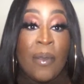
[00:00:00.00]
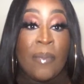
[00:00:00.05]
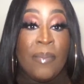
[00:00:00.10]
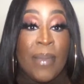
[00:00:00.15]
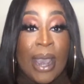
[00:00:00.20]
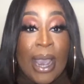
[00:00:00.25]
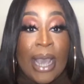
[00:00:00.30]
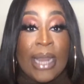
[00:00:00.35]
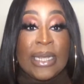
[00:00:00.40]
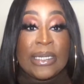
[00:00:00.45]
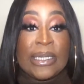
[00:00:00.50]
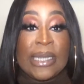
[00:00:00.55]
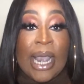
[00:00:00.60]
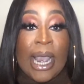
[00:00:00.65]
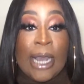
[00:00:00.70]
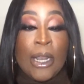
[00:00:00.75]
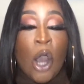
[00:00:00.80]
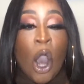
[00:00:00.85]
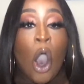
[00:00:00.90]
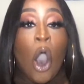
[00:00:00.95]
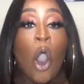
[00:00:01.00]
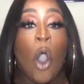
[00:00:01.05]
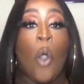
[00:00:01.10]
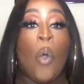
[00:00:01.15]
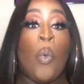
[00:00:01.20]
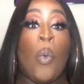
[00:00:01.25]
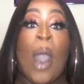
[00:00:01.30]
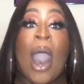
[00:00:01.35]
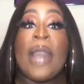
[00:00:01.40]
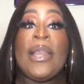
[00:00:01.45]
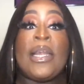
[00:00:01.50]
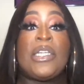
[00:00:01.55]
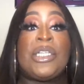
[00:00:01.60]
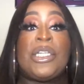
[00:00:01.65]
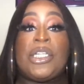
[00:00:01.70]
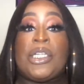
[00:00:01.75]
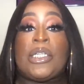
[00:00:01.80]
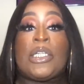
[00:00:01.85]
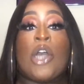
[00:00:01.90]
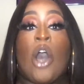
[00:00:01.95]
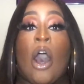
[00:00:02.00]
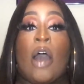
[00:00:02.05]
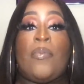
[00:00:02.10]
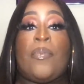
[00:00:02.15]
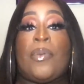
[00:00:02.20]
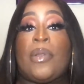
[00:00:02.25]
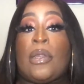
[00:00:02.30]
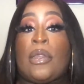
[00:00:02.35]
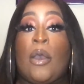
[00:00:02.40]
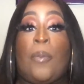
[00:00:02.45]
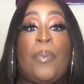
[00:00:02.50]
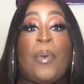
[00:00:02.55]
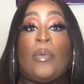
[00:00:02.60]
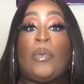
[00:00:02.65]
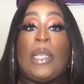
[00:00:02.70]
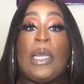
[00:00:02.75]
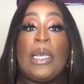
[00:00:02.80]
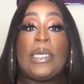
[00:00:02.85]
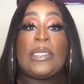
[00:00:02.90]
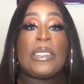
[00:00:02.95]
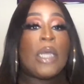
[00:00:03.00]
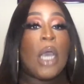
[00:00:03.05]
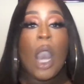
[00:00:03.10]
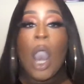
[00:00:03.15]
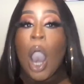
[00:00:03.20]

man is saying, oh, why didn't she just call the police?